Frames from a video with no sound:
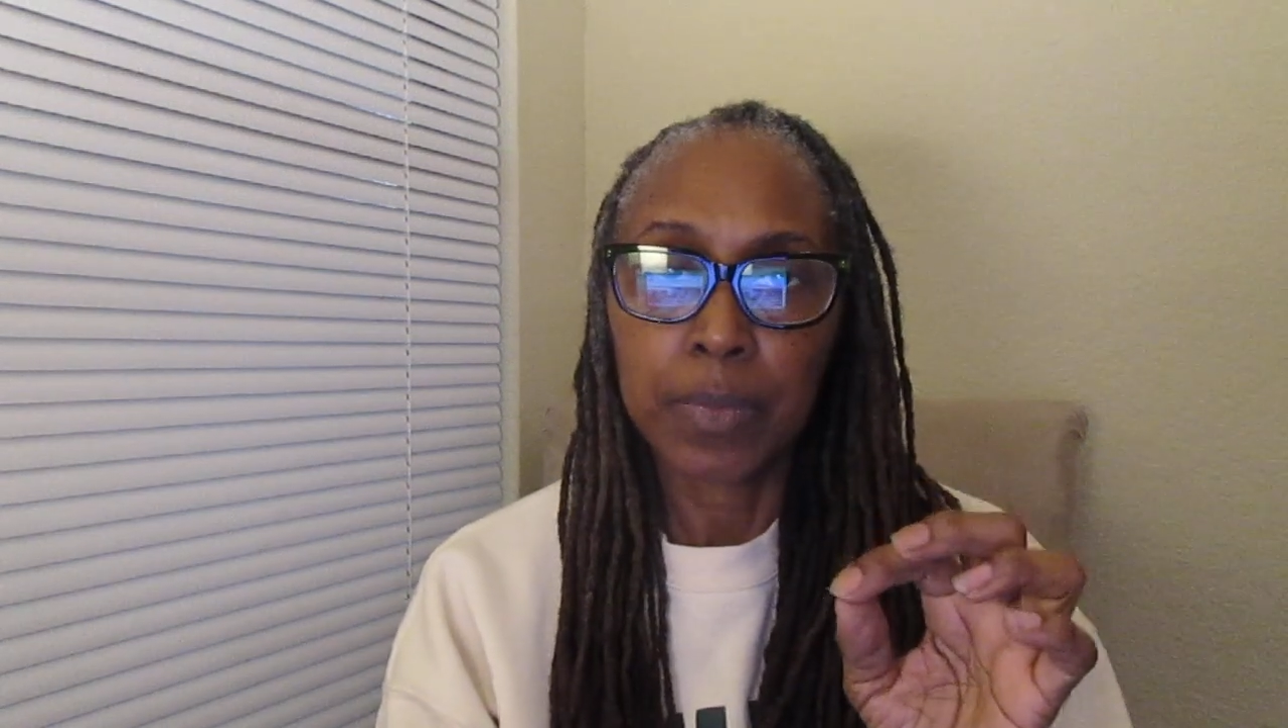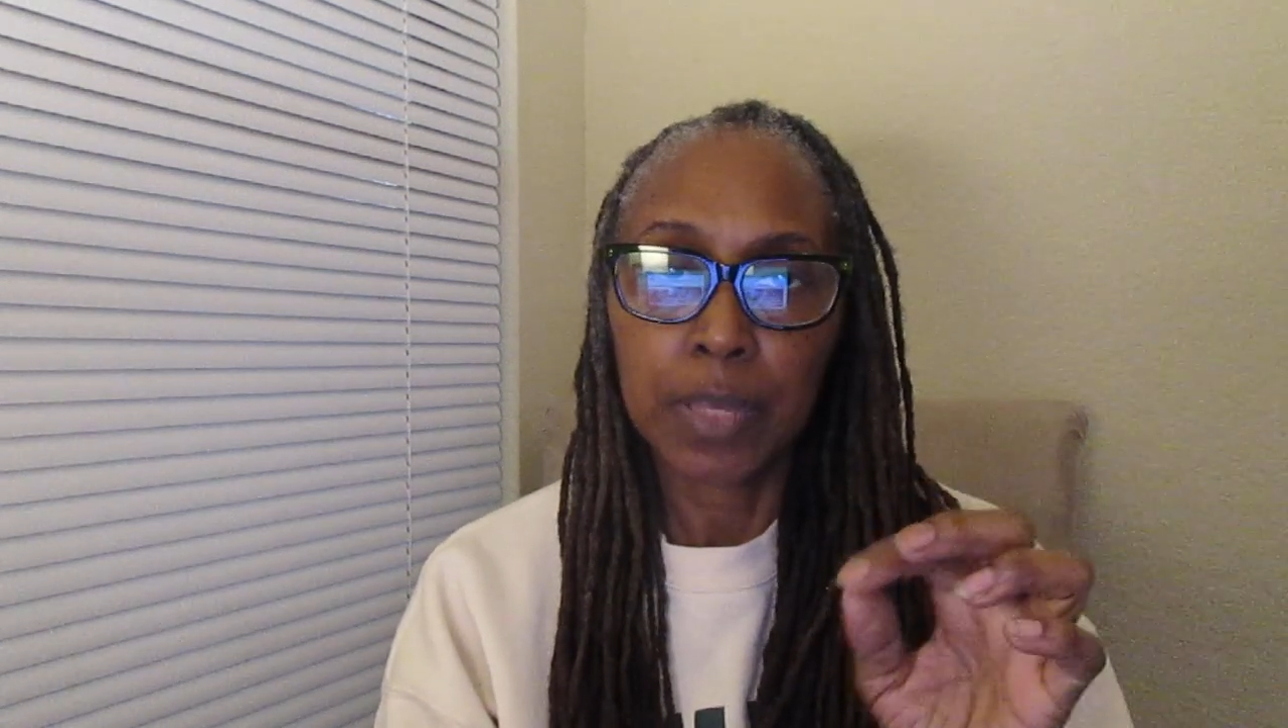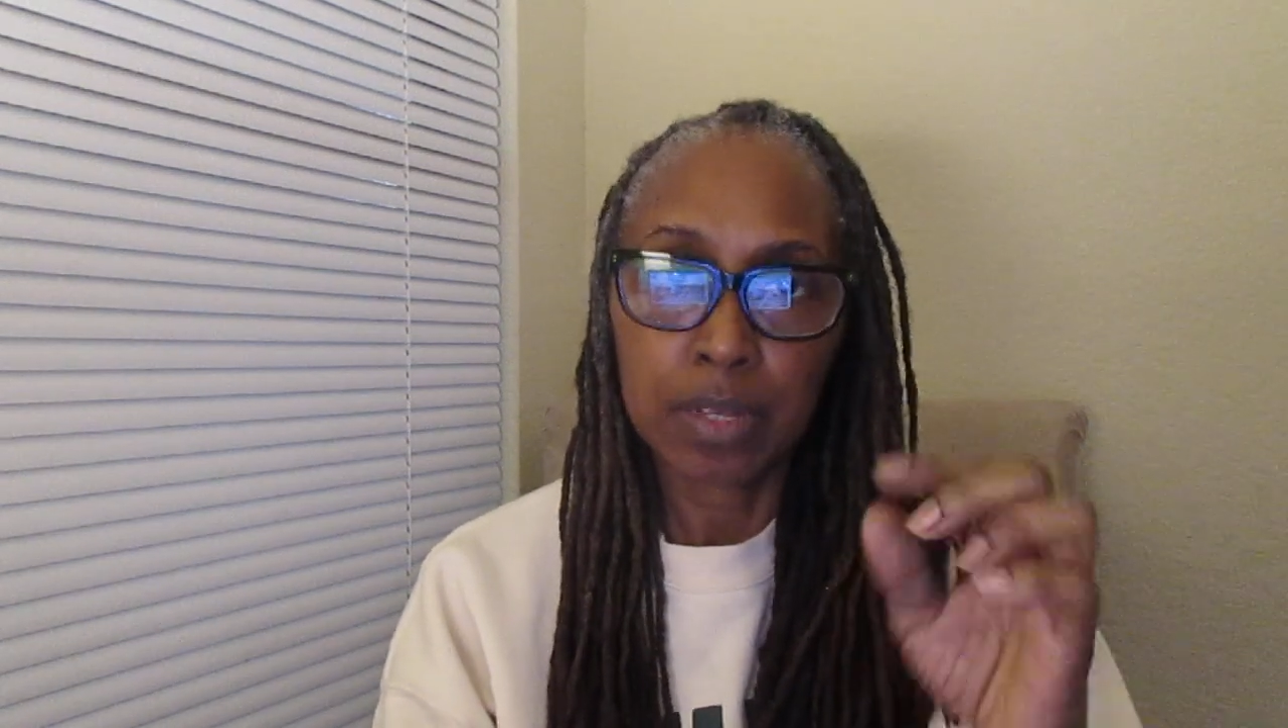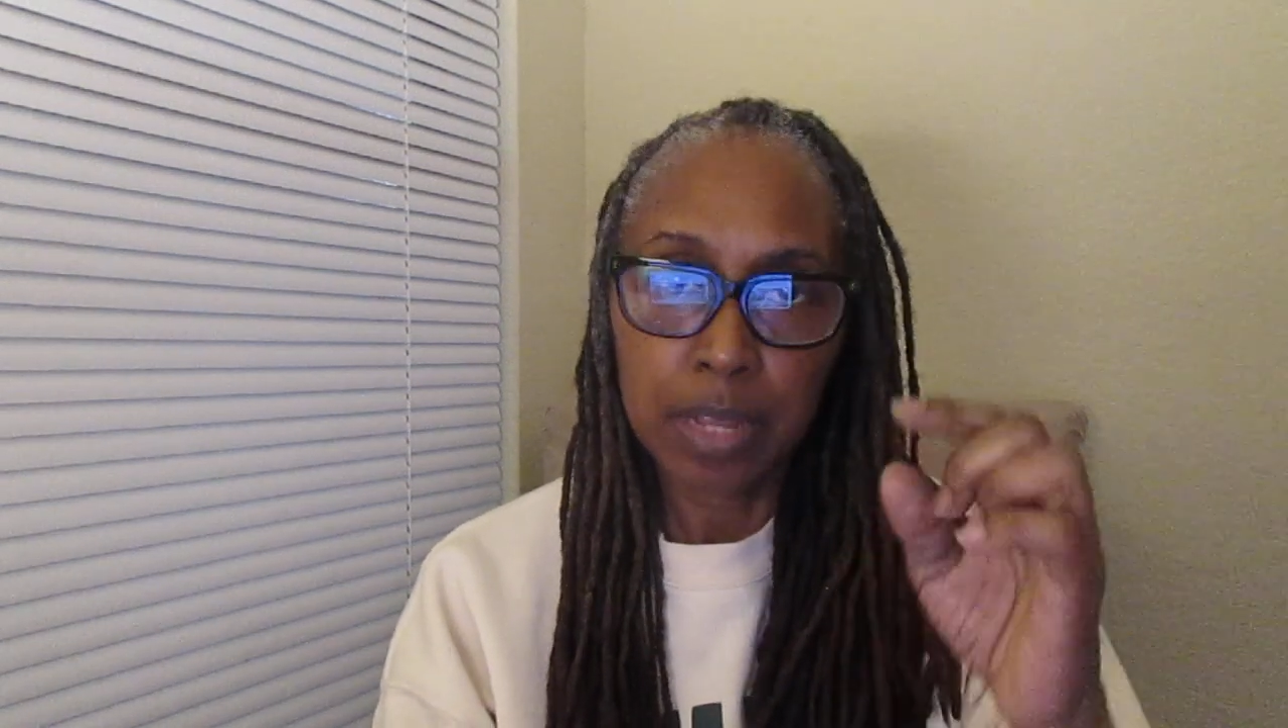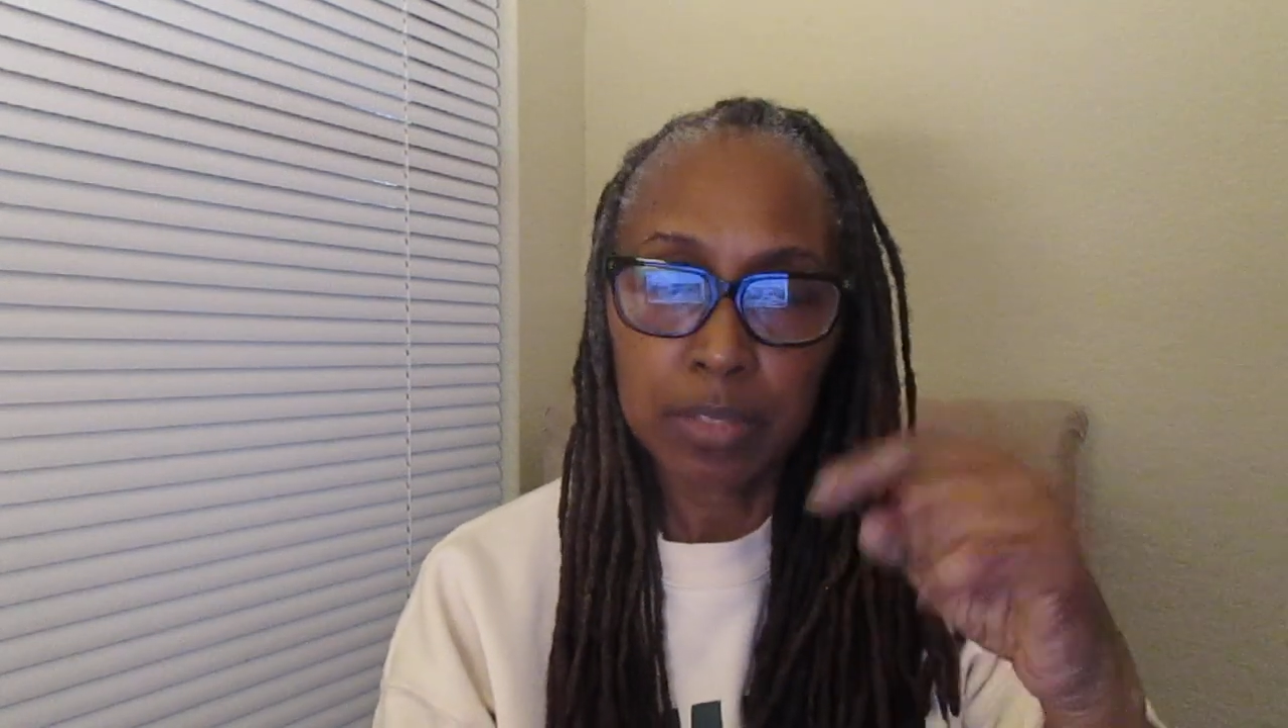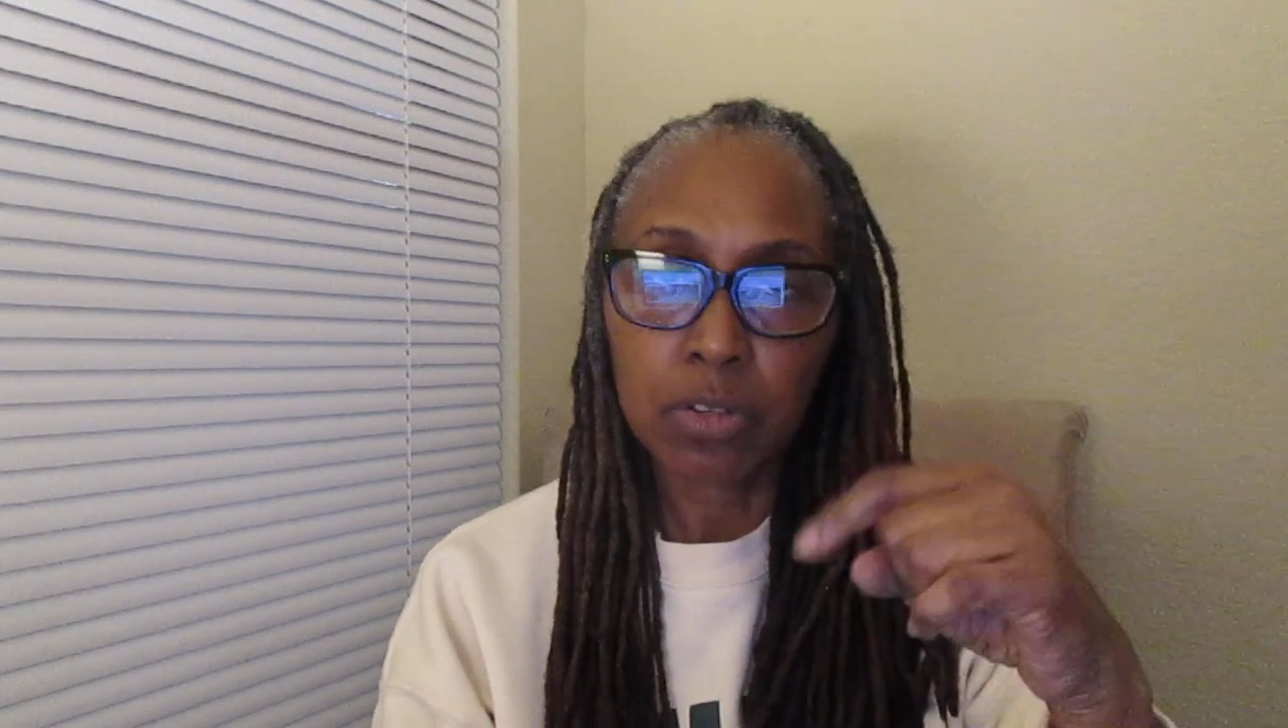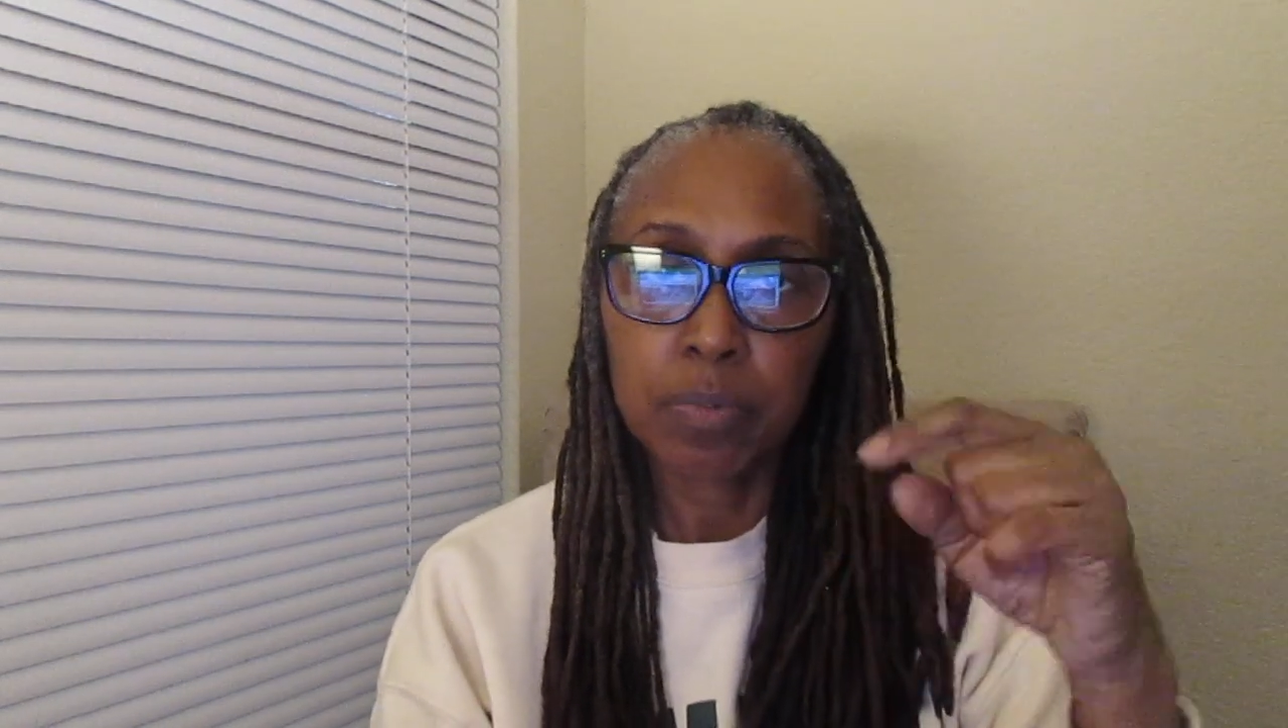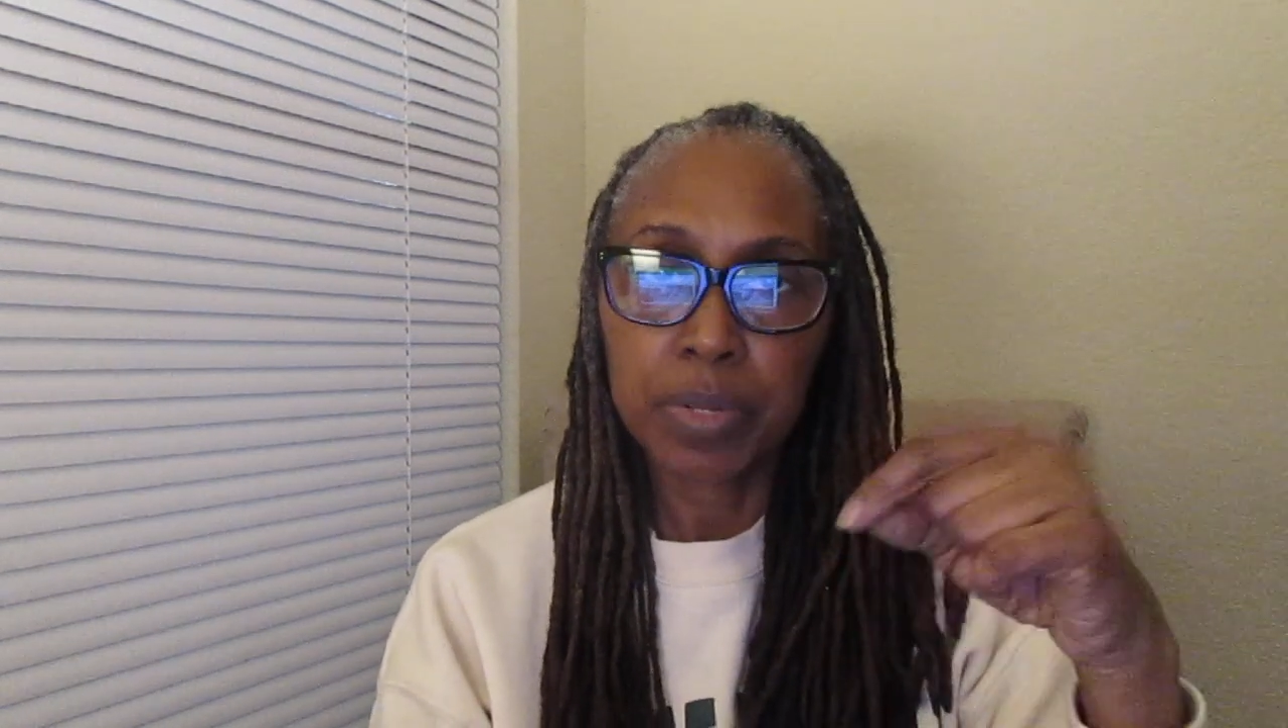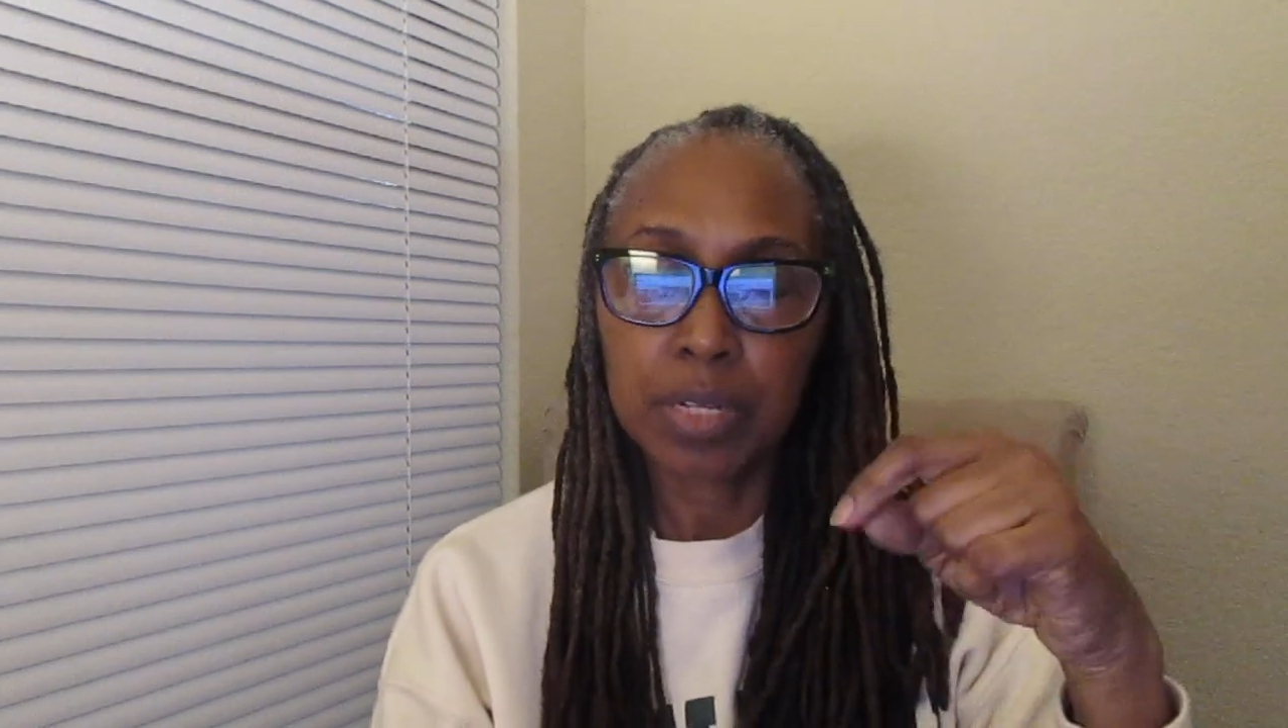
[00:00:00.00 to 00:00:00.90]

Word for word: and that's going to